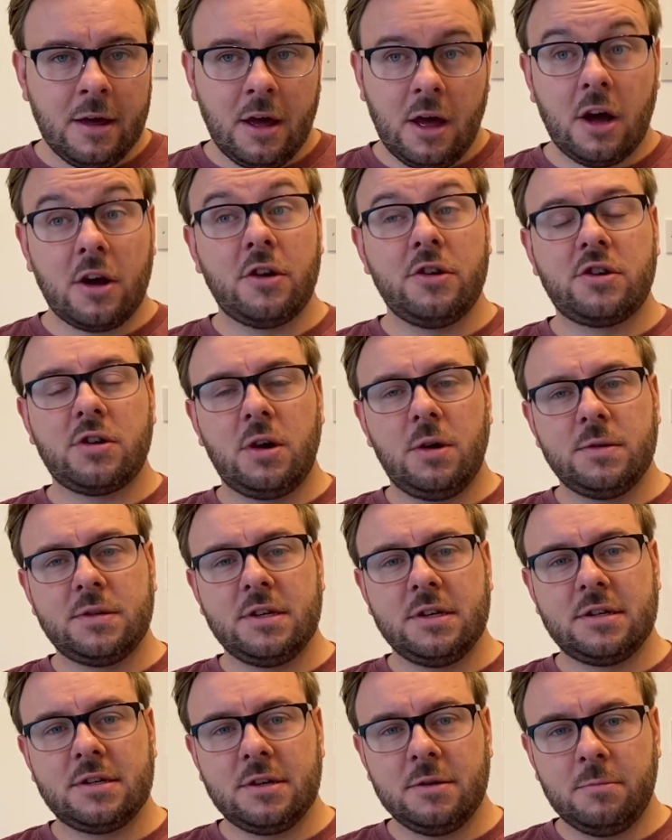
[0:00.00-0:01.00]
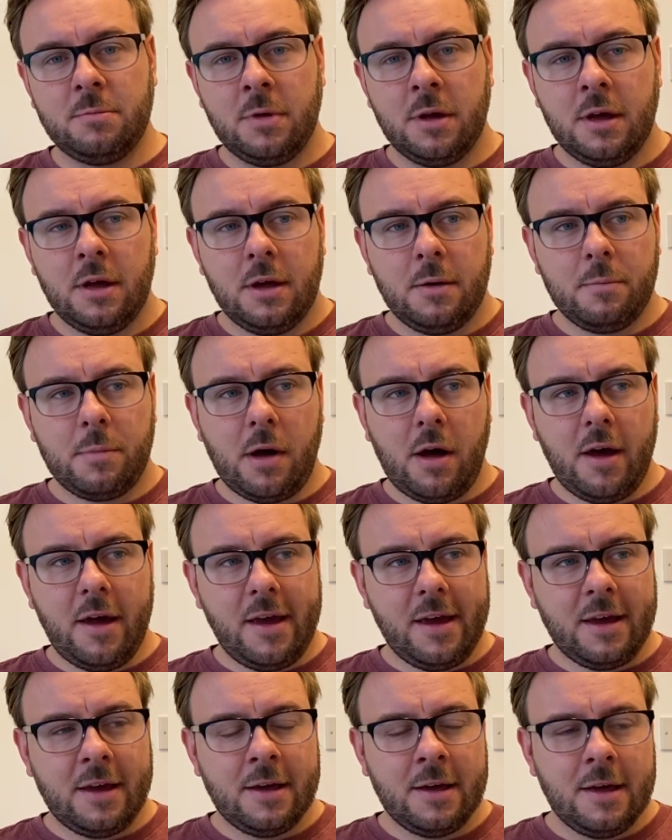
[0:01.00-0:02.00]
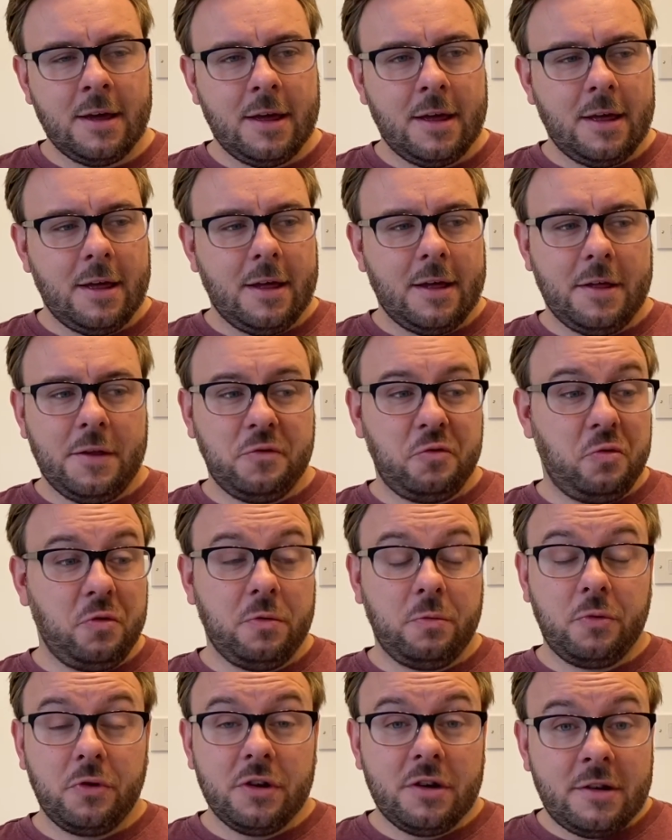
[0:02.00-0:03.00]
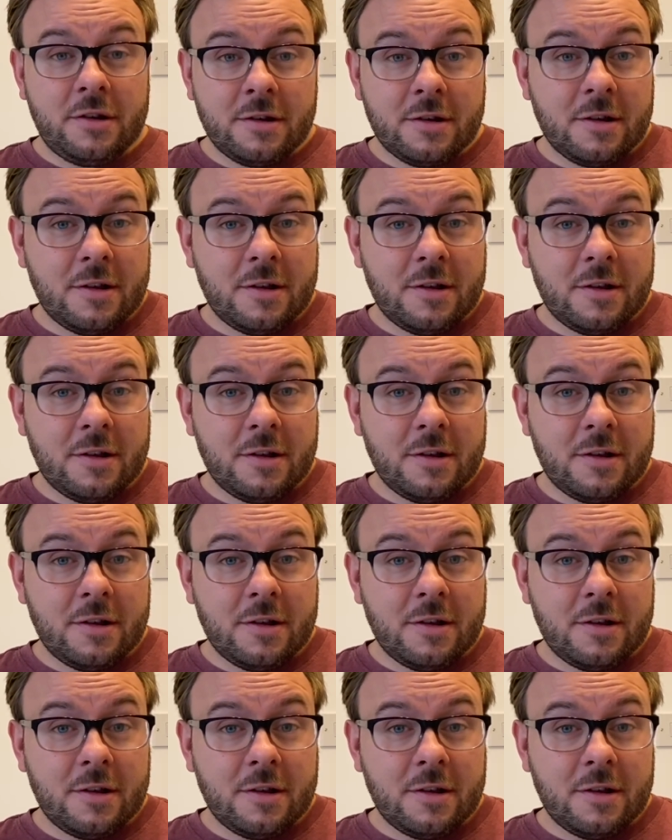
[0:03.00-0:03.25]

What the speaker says: a control system, buying all the wood,